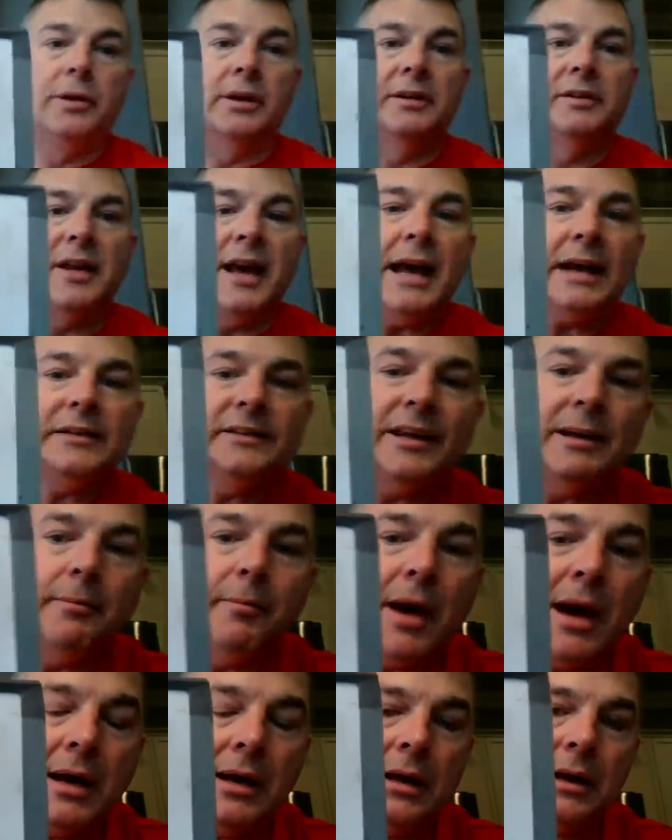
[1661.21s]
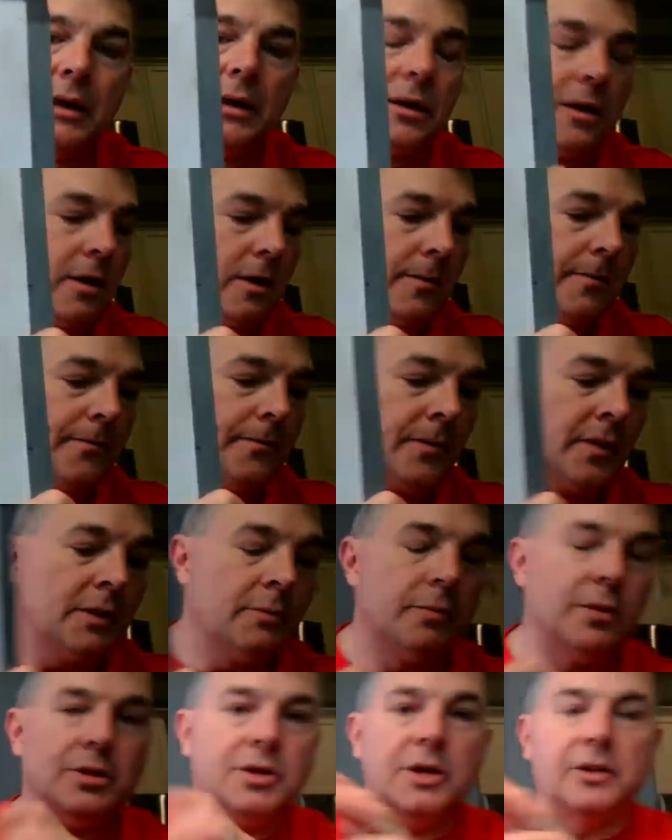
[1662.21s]
The exact same amount of income,
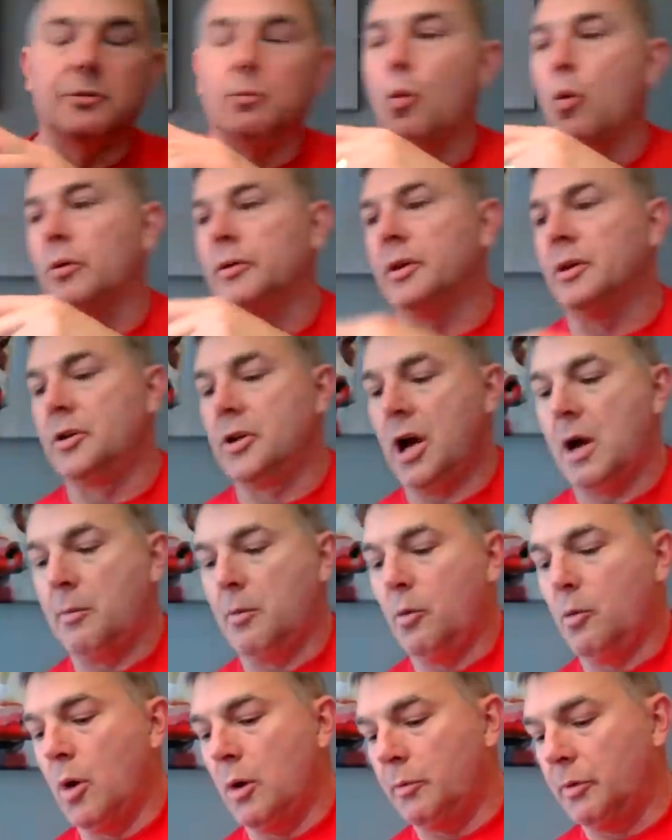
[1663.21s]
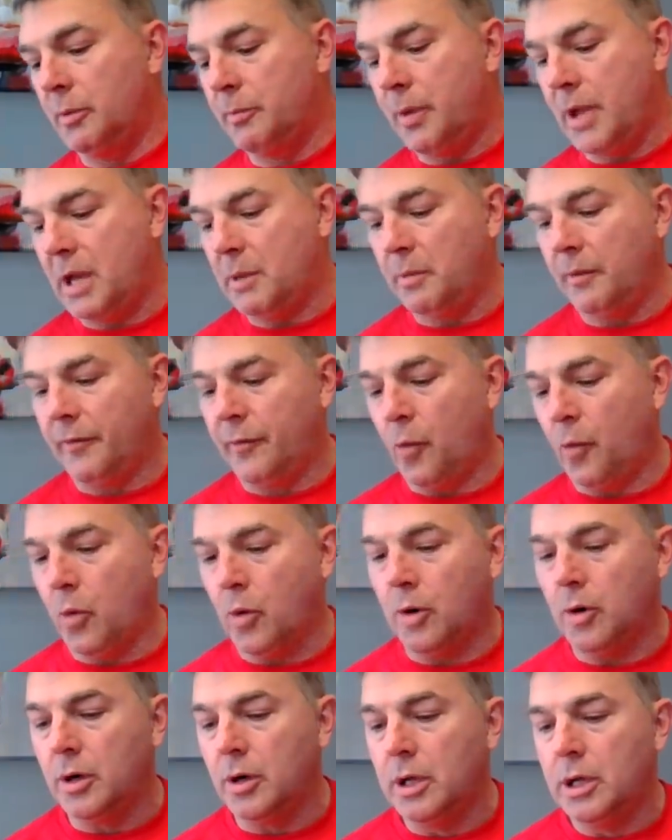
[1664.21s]
but just more than double what we paid
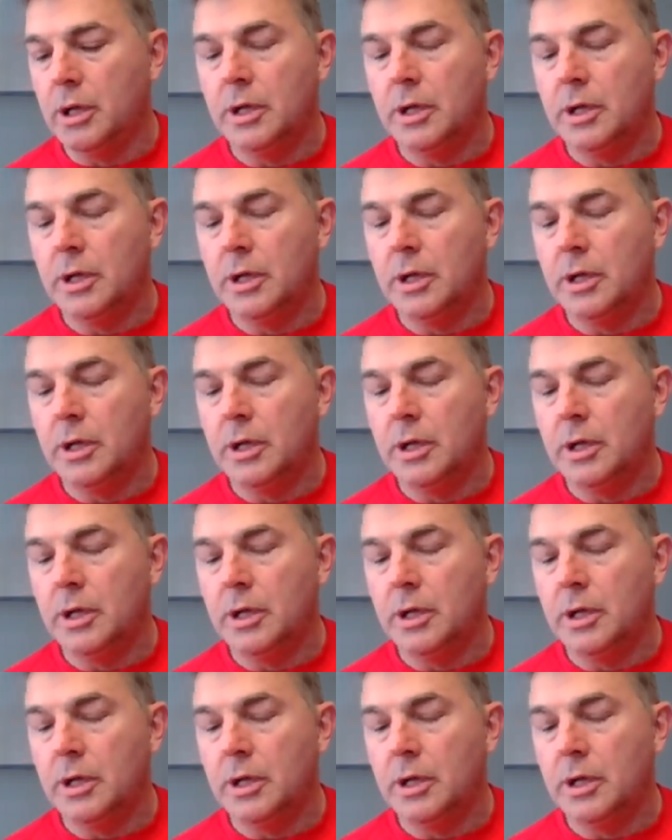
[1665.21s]
before